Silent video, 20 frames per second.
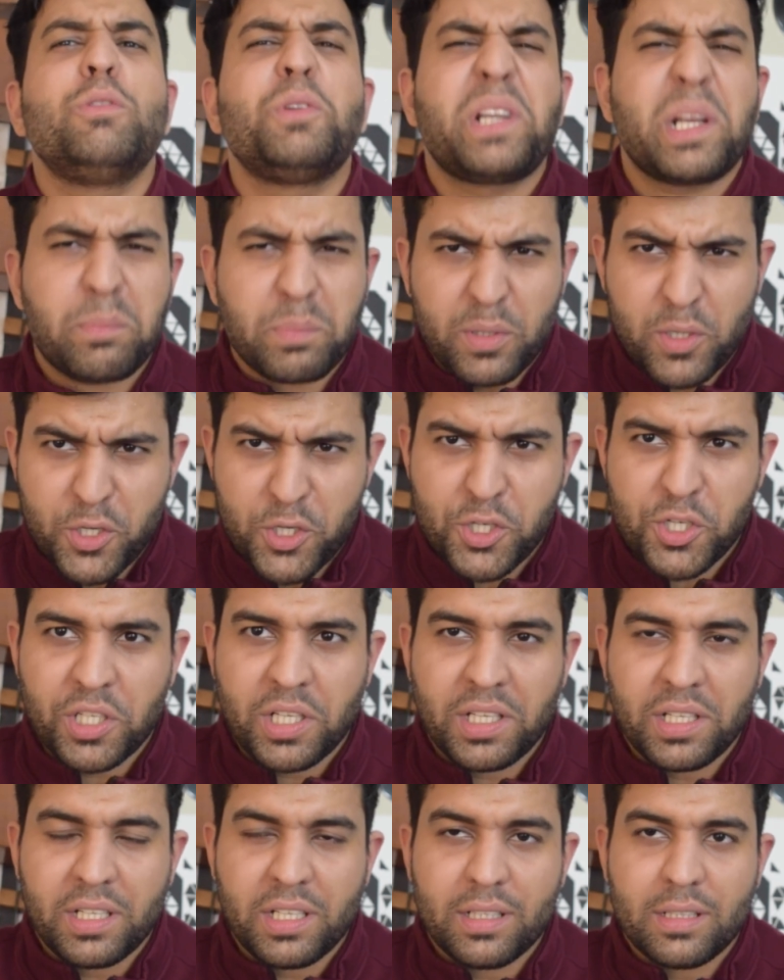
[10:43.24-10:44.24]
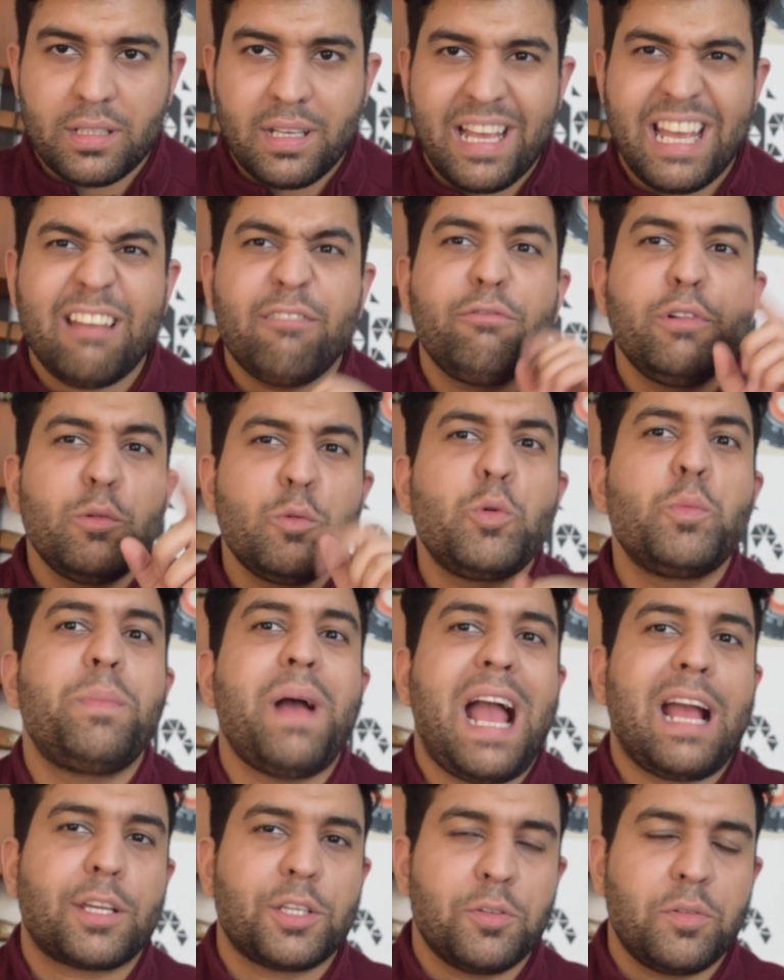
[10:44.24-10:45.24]
we would appreciate it and we
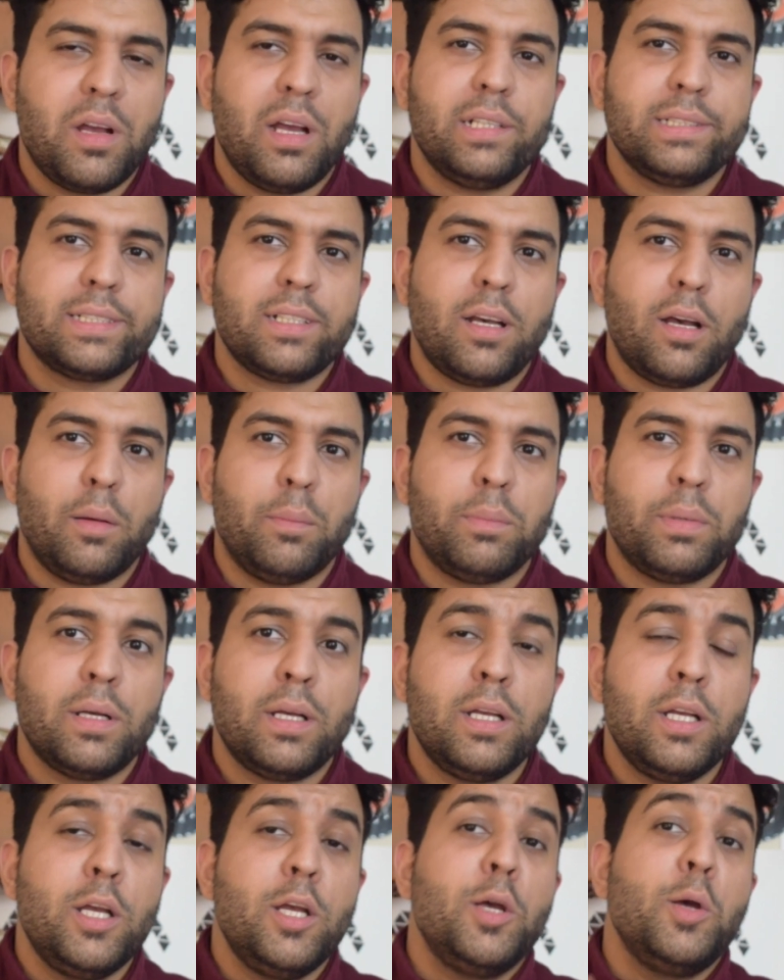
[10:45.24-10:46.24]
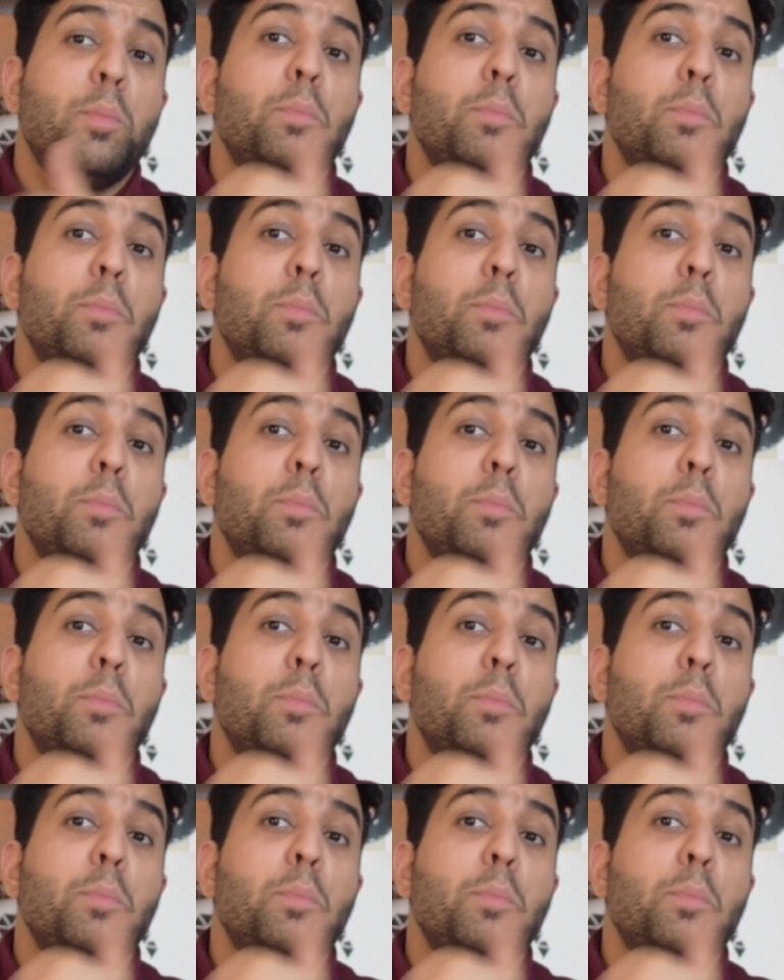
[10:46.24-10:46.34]
will back you guys up.